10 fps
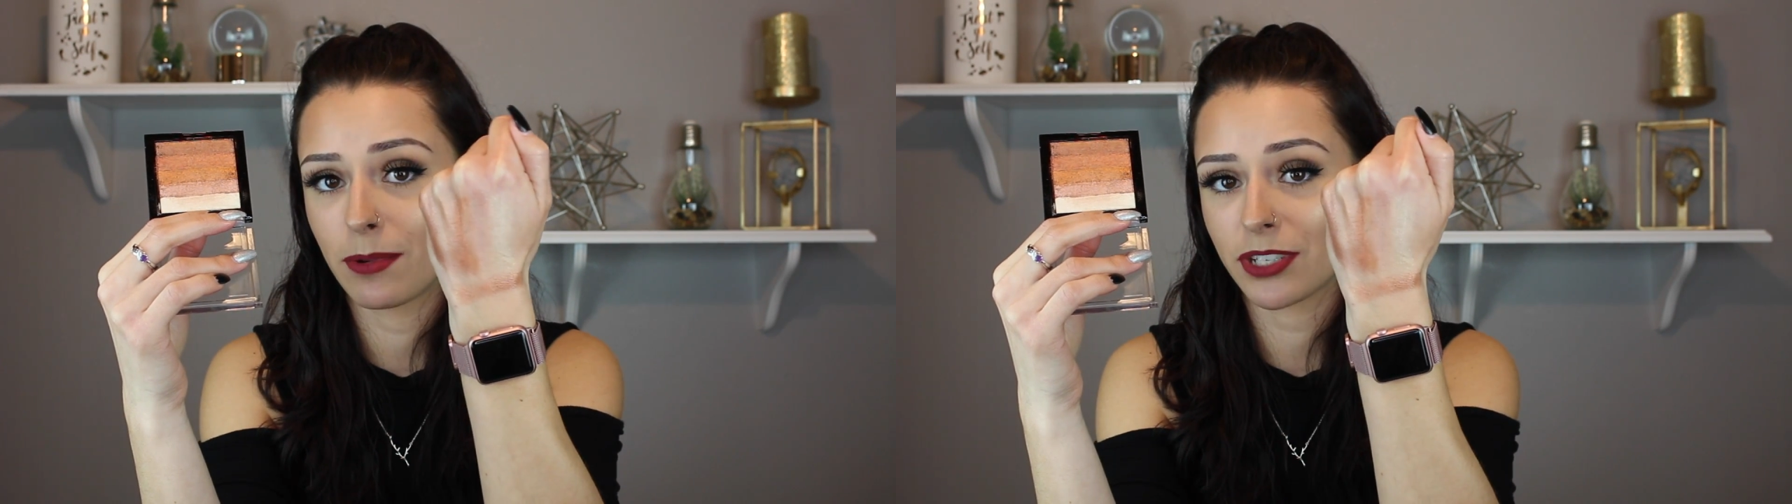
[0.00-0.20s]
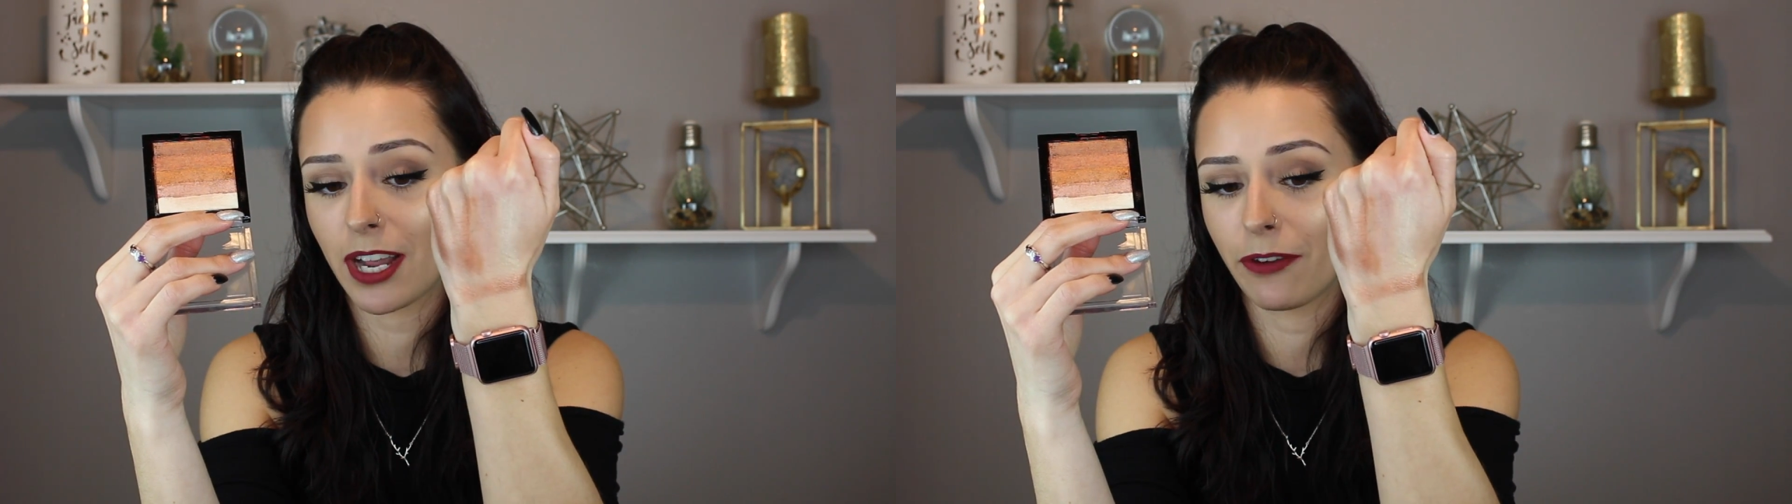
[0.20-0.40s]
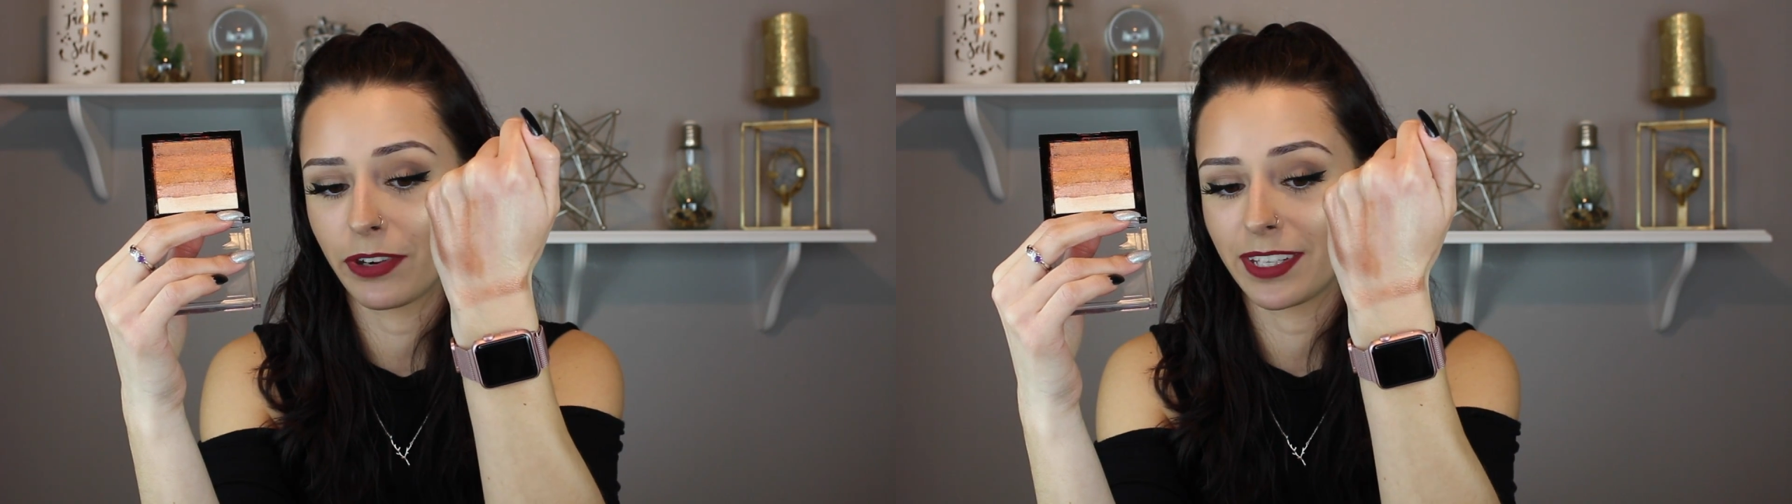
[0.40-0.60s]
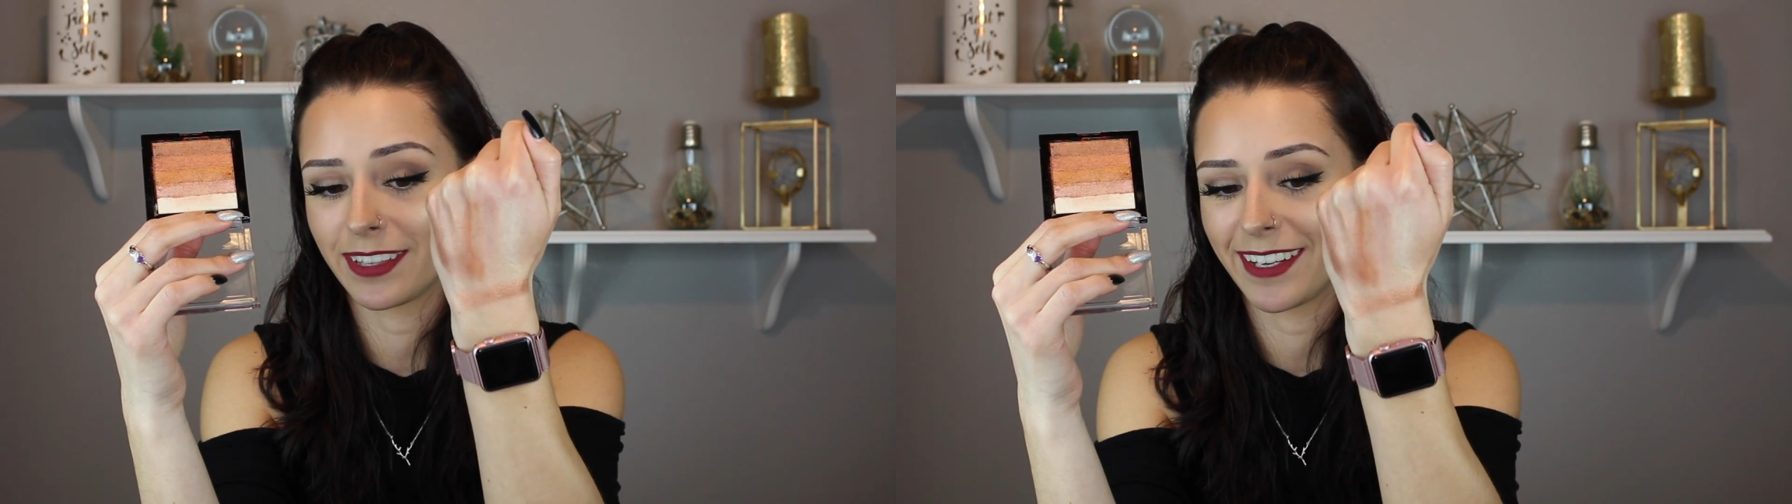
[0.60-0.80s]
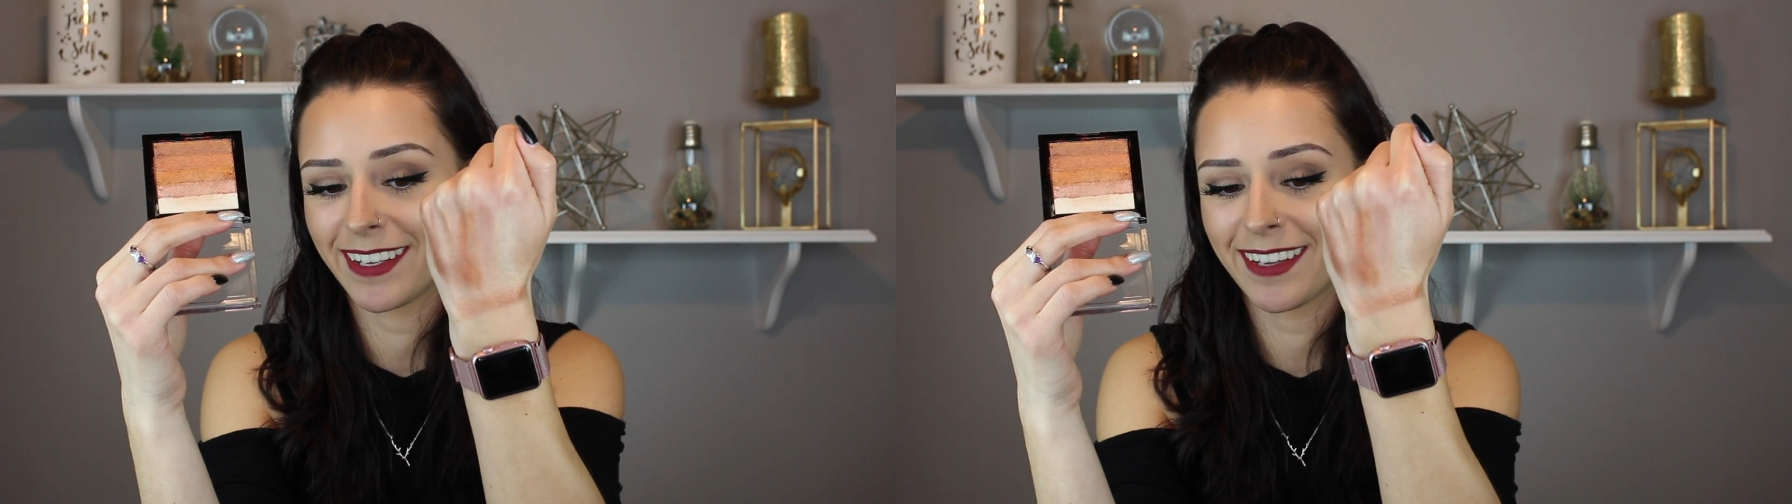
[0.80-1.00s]
which I really
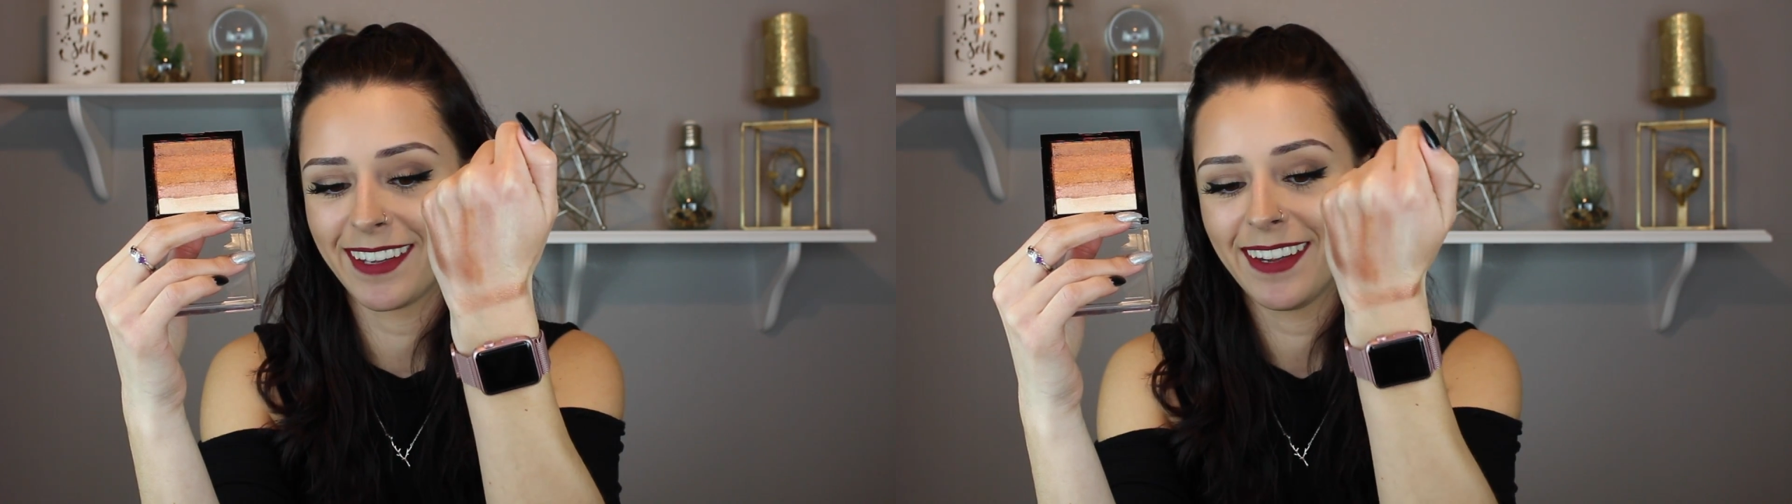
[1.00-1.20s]
like.